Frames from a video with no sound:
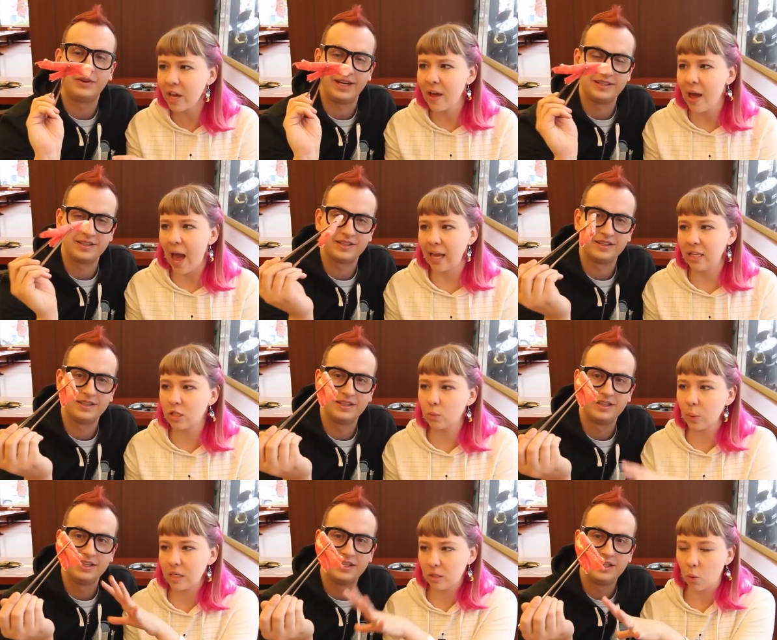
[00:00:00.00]
Speaker 1: Right. And this
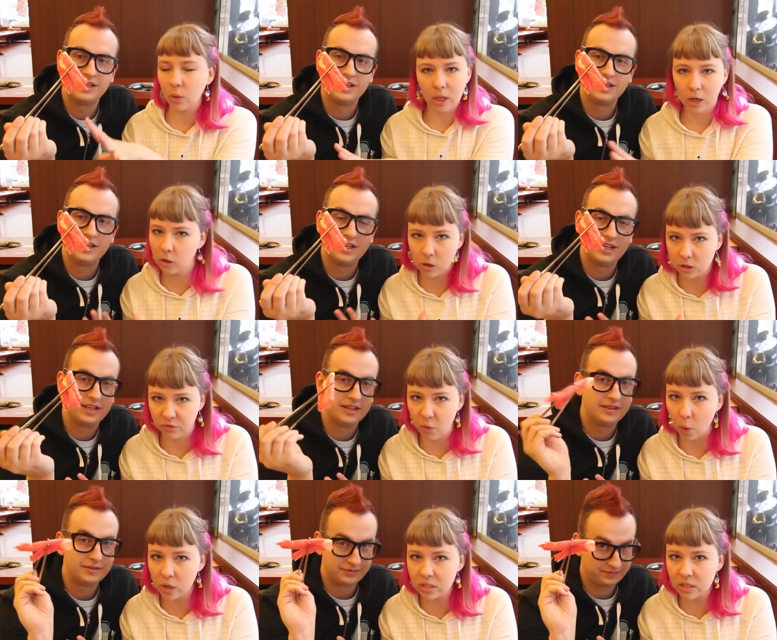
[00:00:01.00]
one is totally uncooked, of
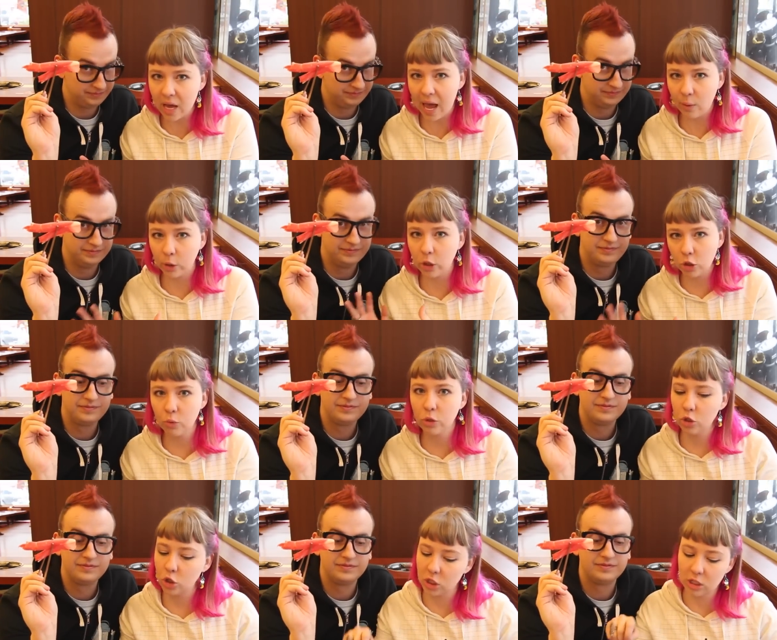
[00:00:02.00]
course. Mm-hmm. And what you do is
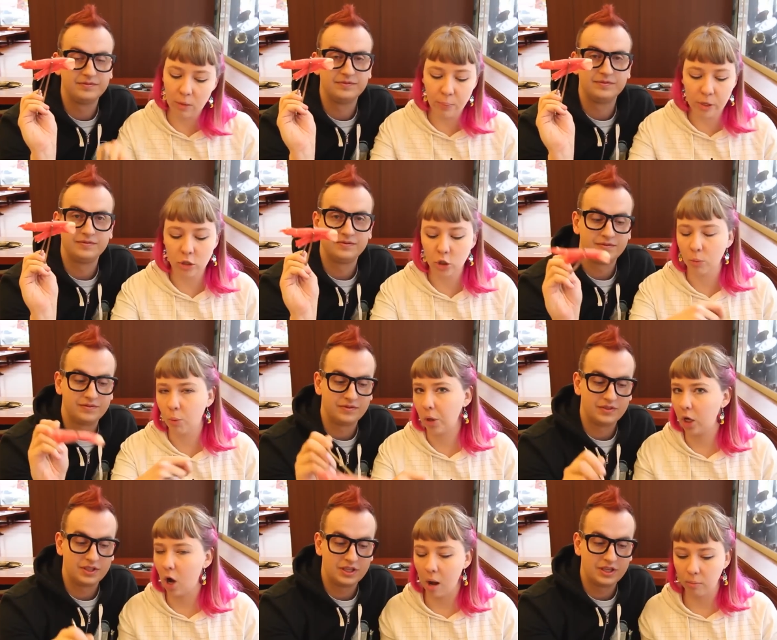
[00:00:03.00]
you just dip it into your
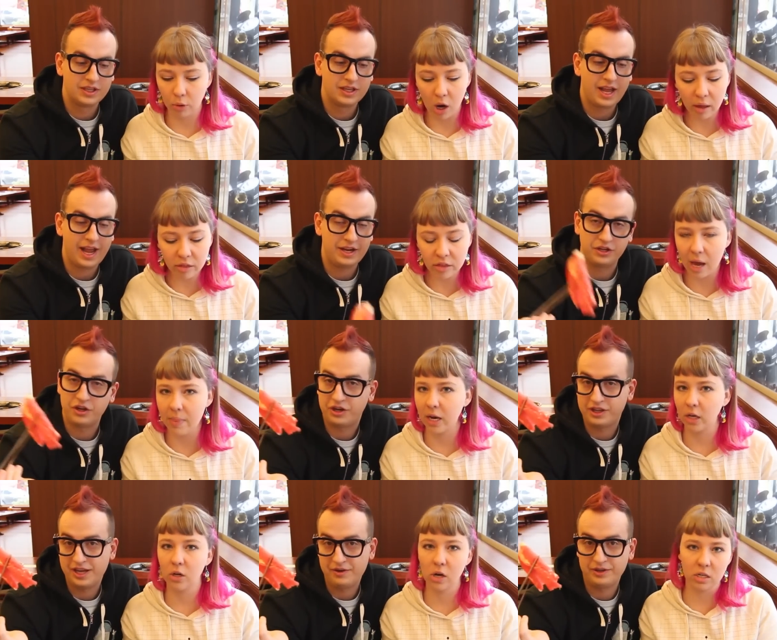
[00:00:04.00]
boiling hot broth and you and cook it,
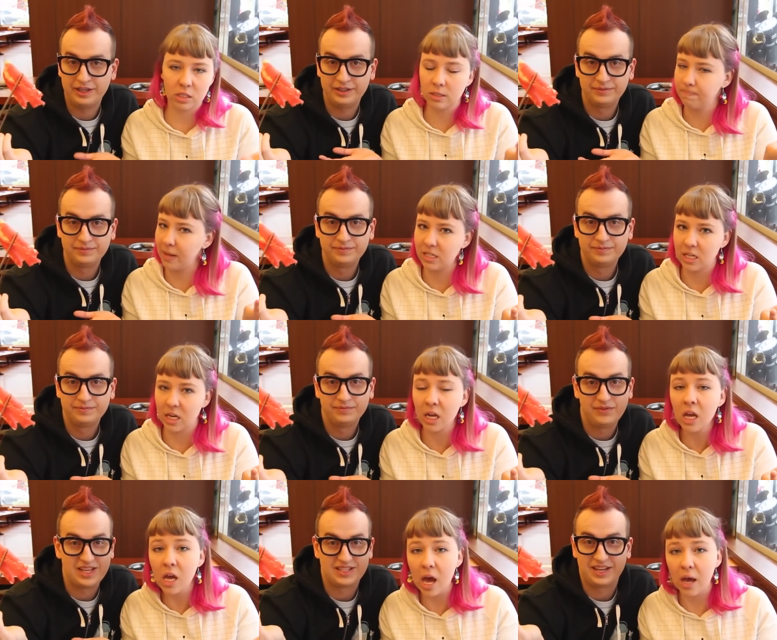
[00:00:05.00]
it that way. That's it.
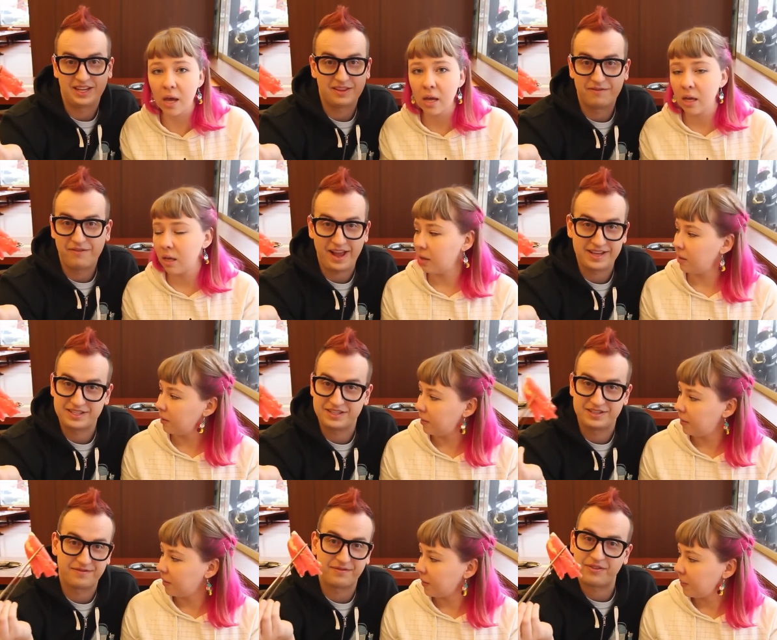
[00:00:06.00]
Speaker 2: It's like the
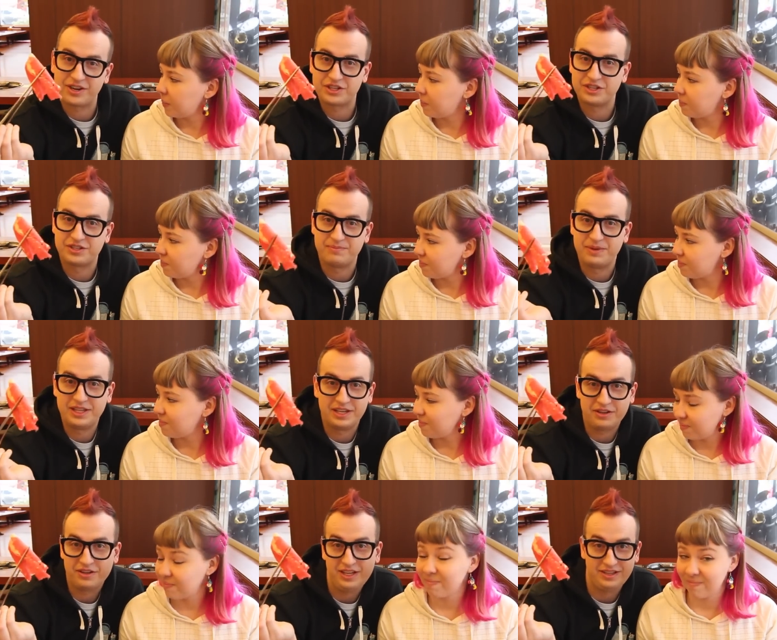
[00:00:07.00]
fastest, freshest meat that
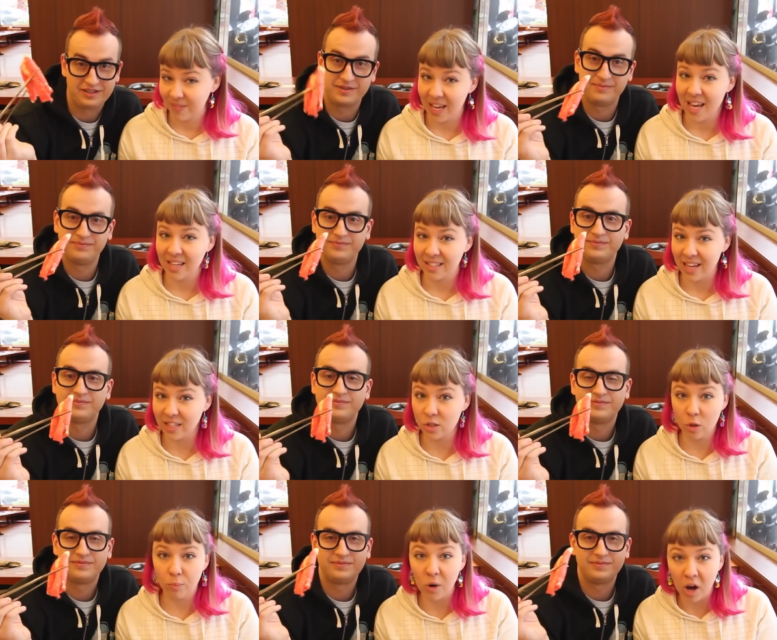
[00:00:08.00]
you'll eat.
Speaker 1: Yes. And so
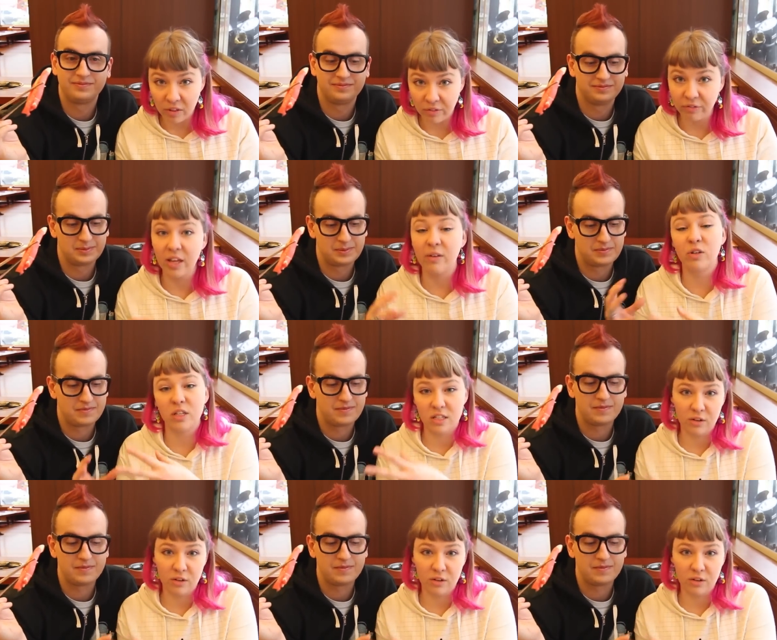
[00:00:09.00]
the broth flavors it